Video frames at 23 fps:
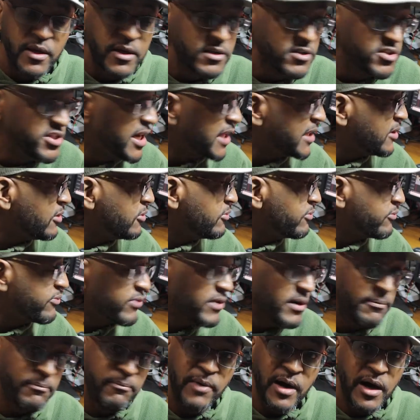Jello
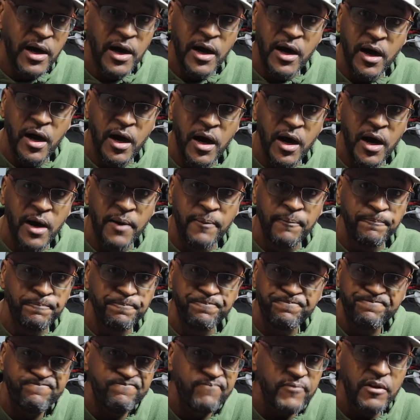from
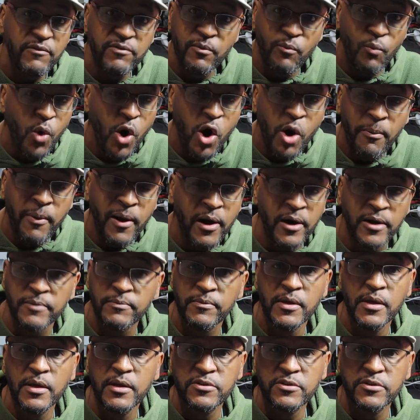Walmart.